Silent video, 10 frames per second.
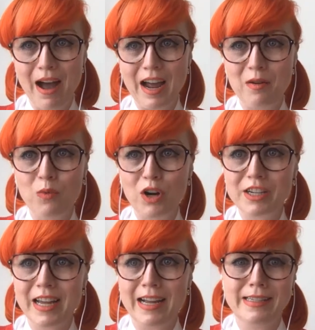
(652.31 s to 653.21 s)
Um,
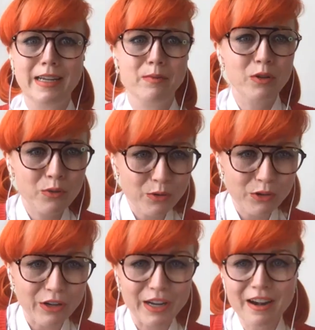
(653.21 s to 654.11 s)
I worked as a
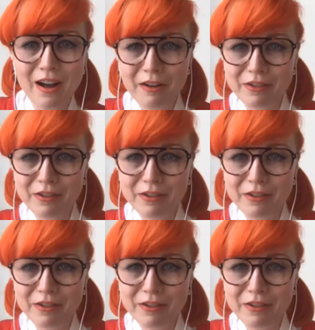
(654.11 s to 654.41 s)
recruiter,